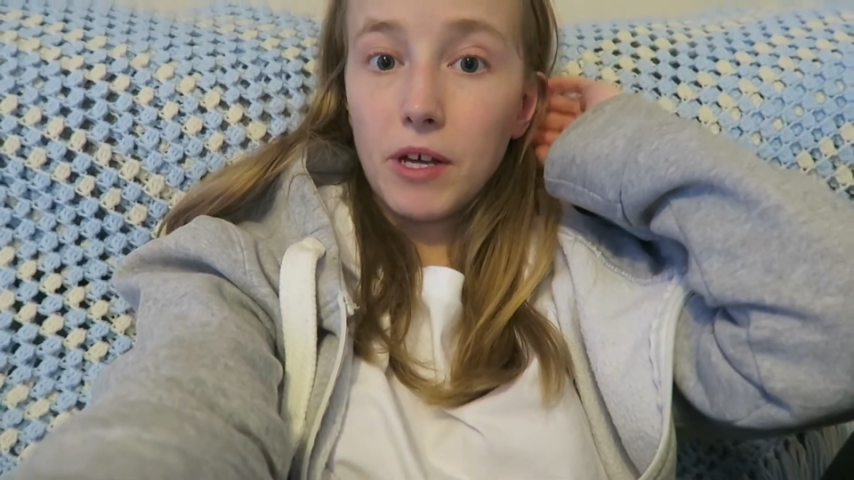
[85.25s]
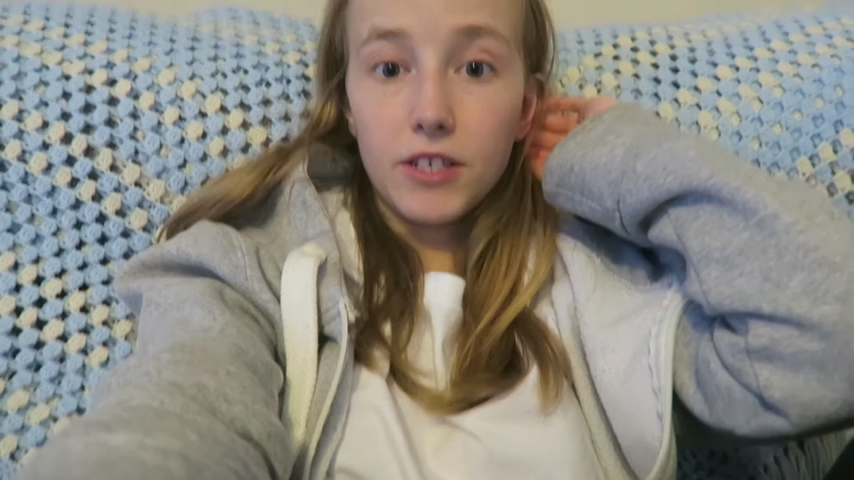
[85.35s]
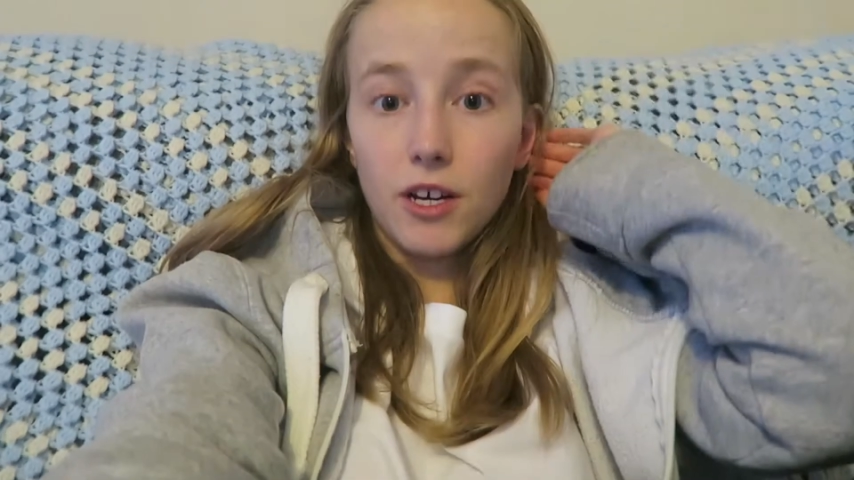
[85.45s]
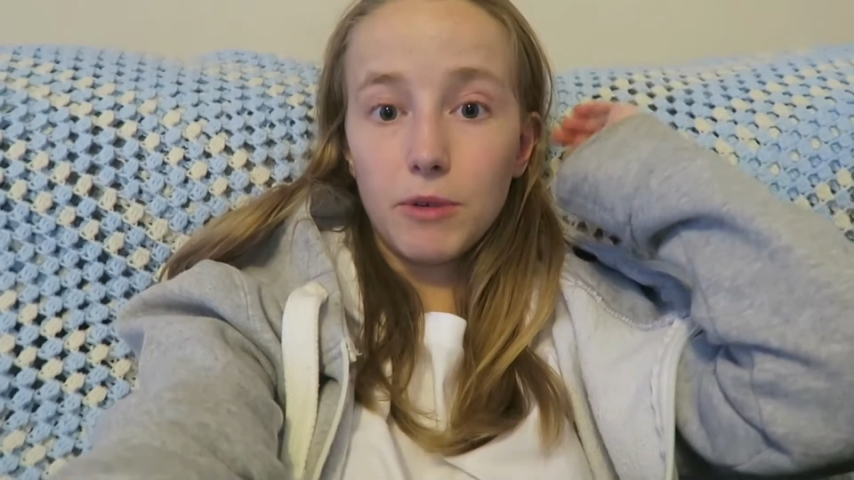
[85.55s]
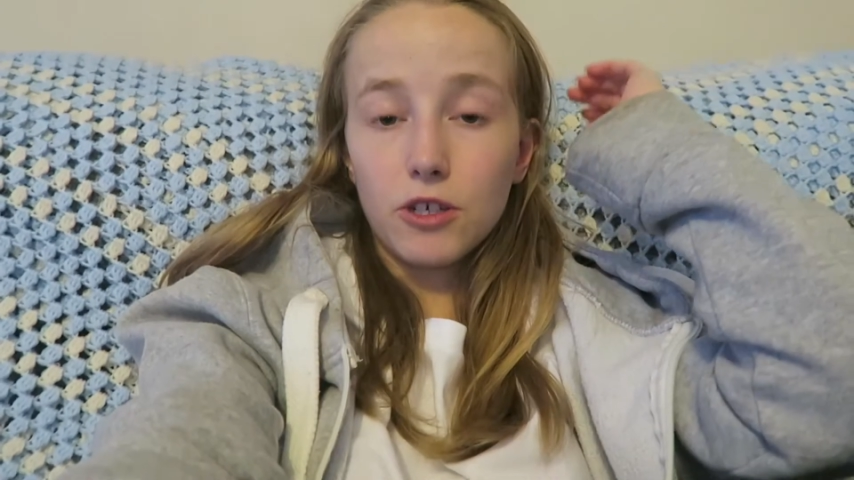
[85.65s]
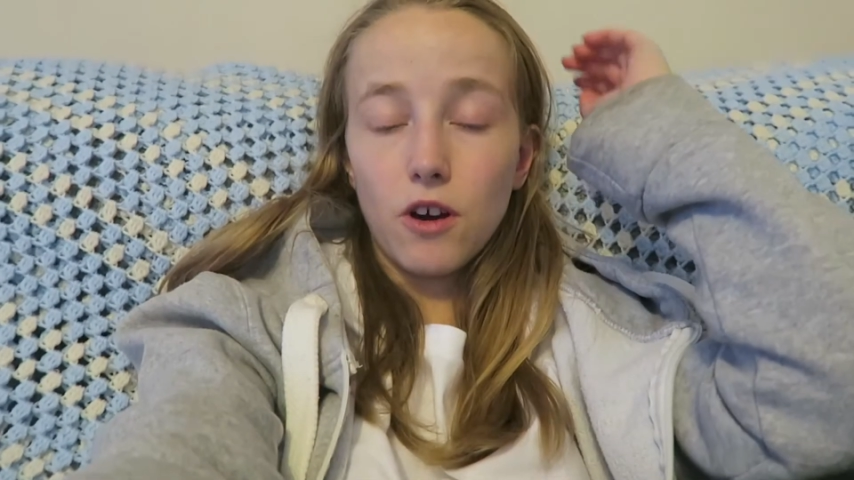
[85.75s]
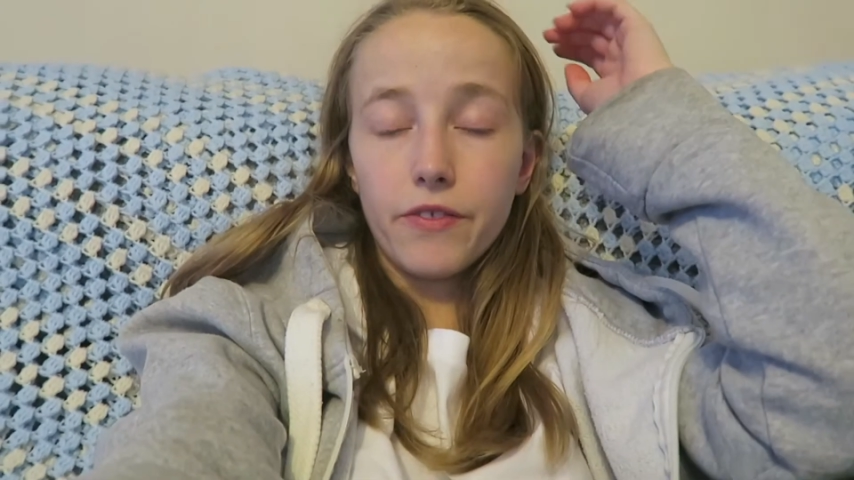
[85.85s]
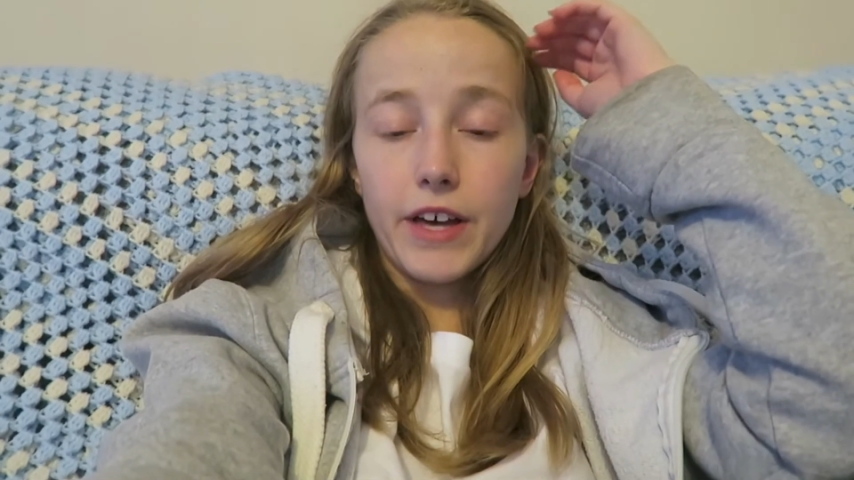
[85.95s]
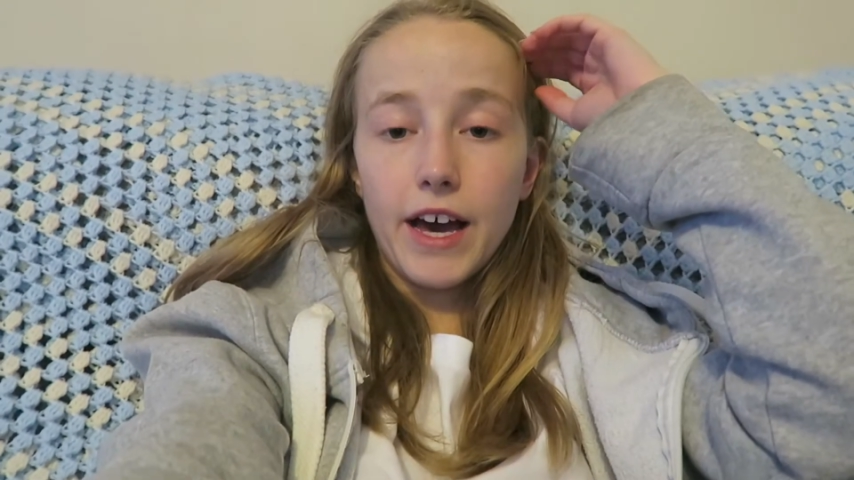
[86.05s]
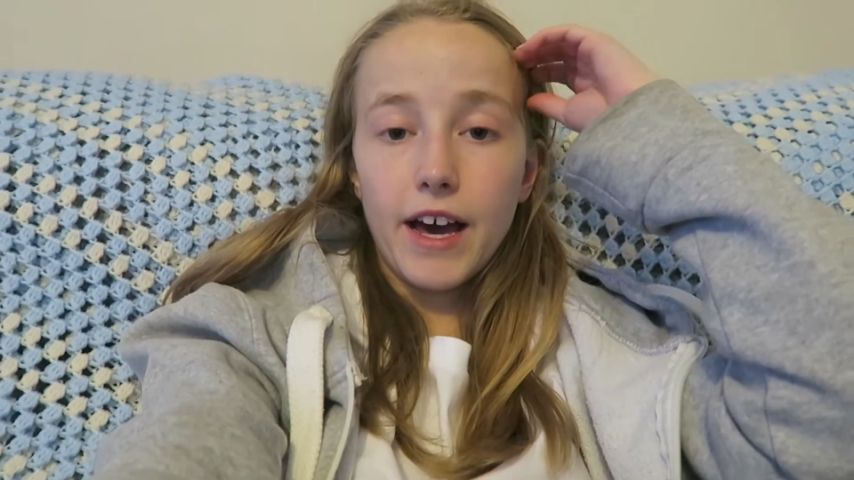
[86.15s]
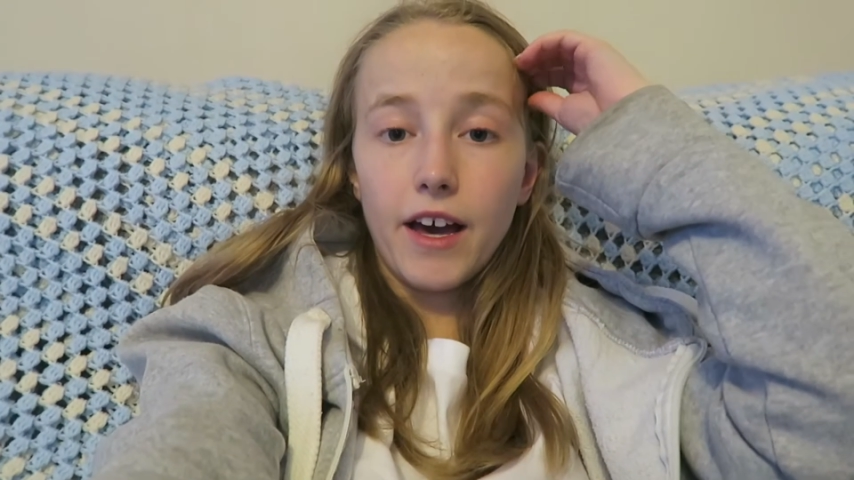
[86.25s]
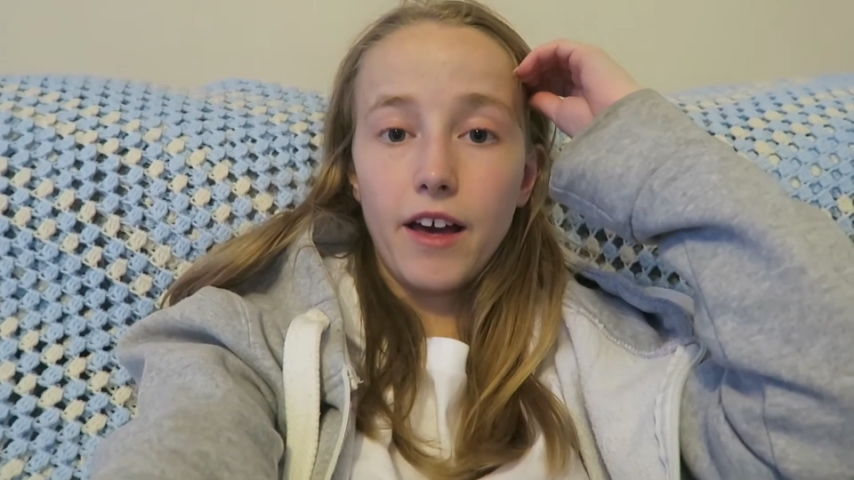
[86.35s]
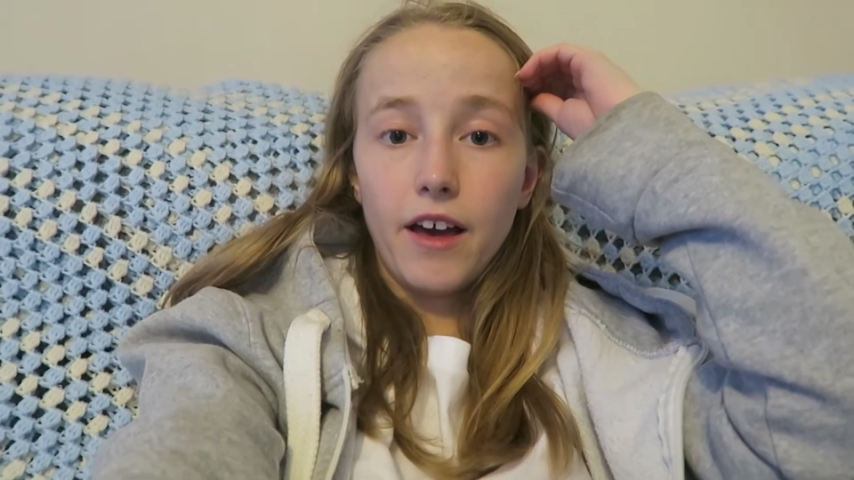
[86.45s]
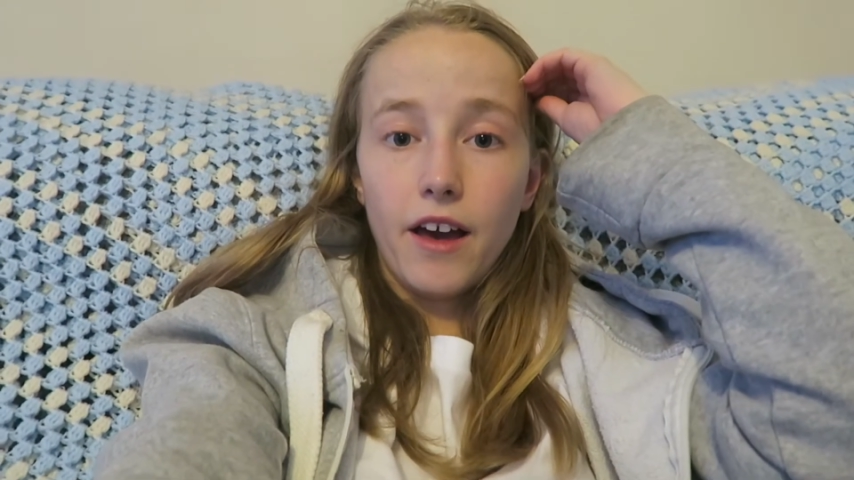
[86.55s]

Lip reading: by the time I'd got there,